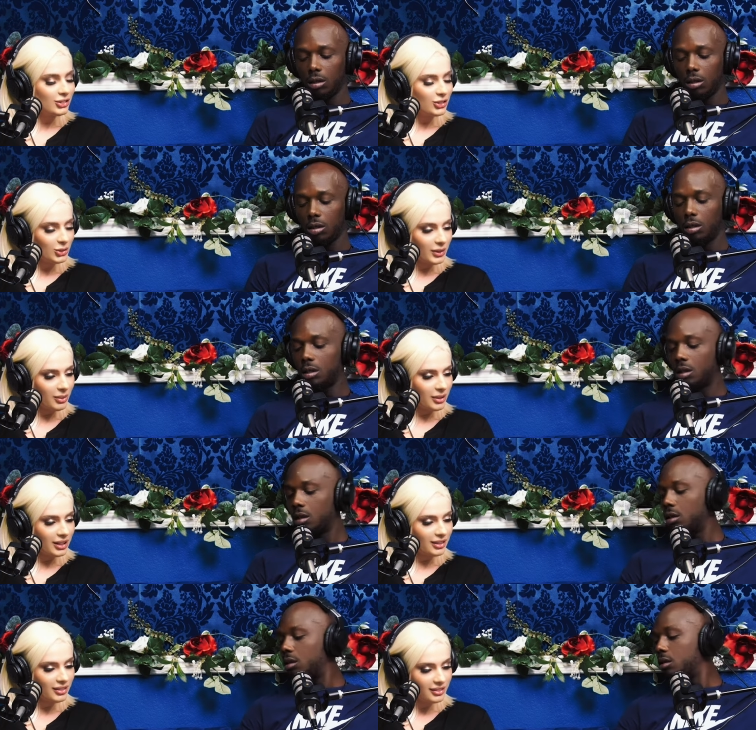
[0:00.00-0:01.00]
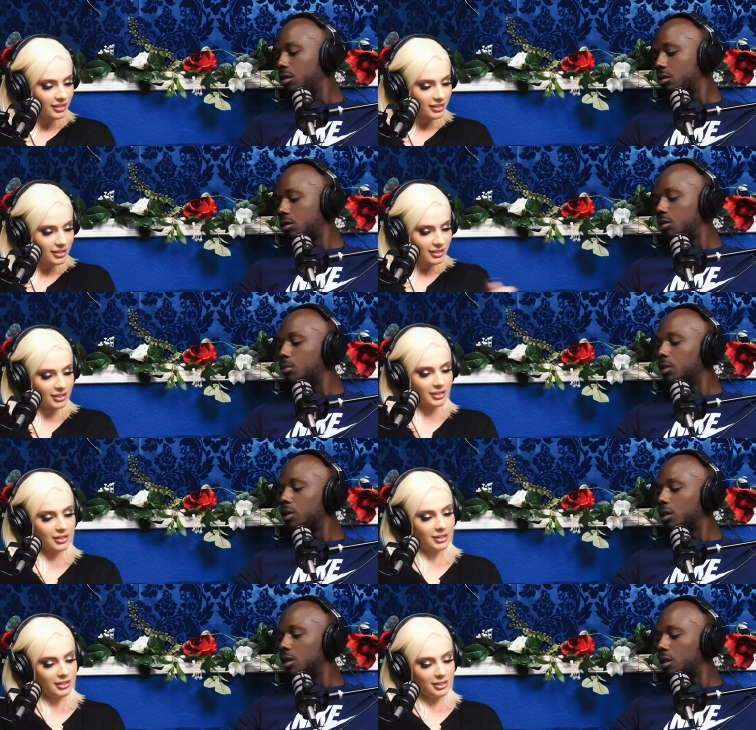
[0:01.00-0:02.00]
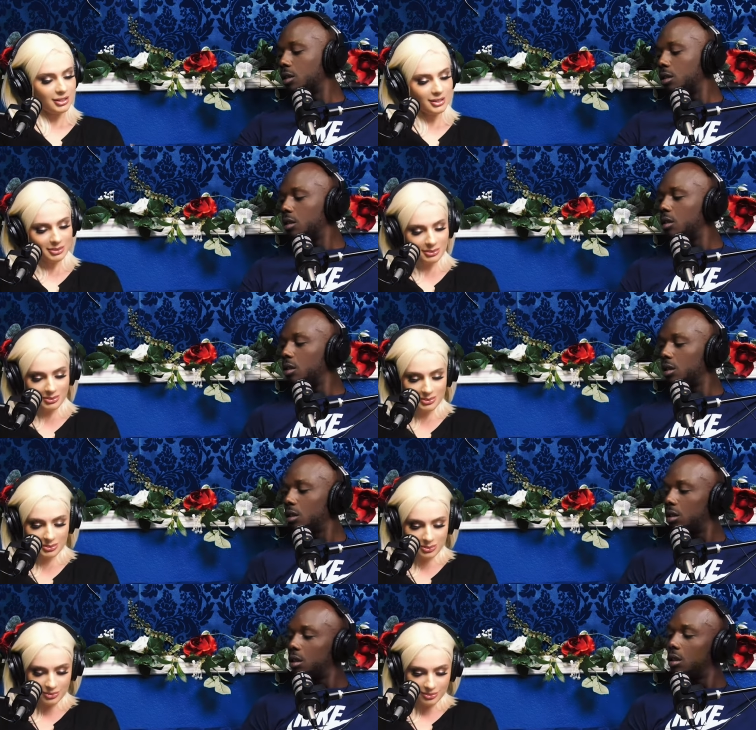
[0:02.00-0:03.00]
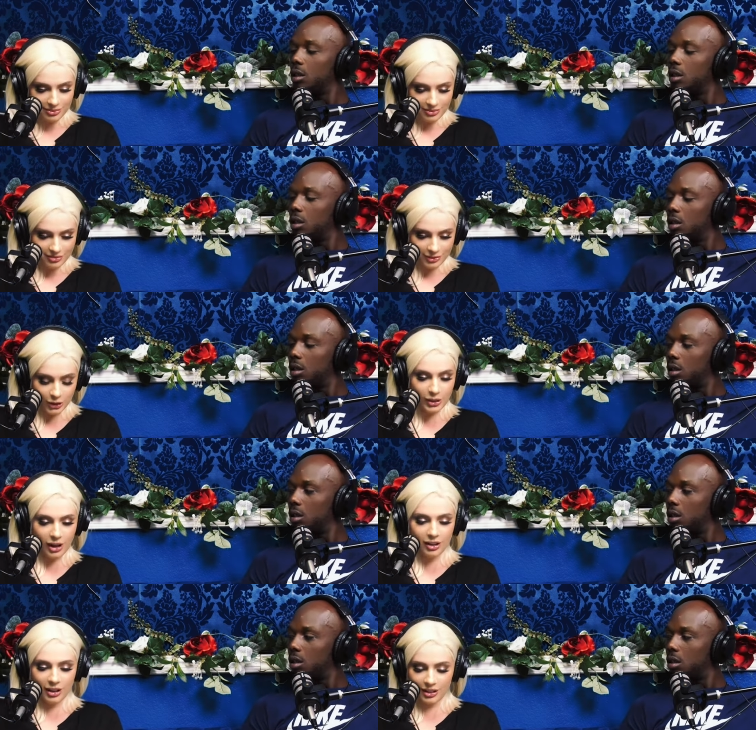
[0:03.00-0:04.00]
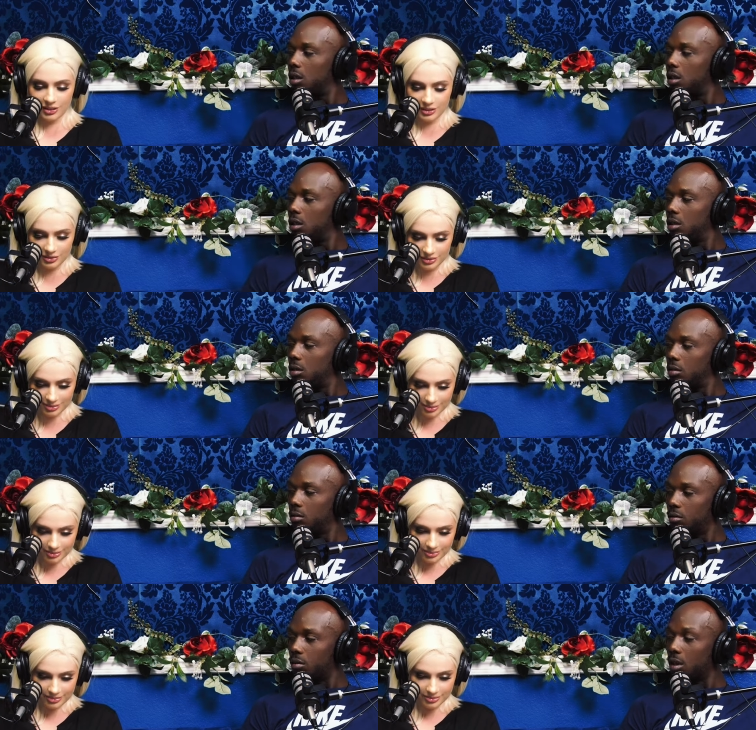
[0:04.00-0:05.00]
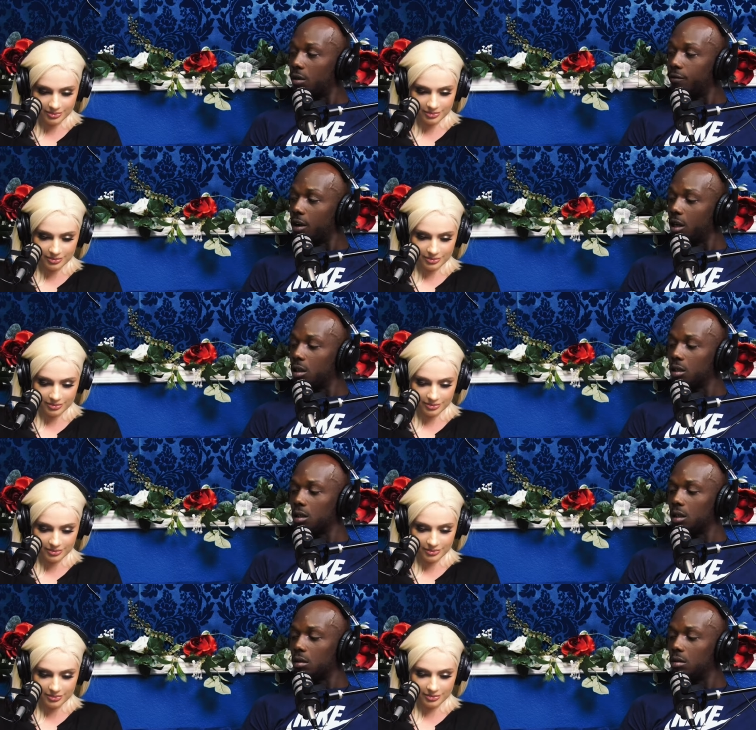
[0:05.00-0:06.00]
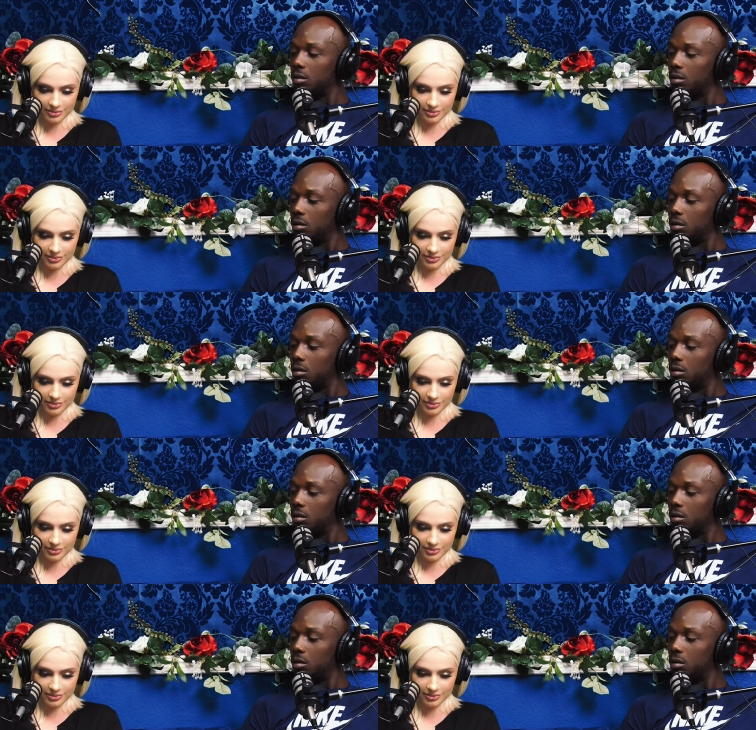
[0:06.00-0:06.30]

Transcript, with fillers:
Speaker 1: Two eight one. You put it in. You young, huh?
Speaker 2: Thirty five years old.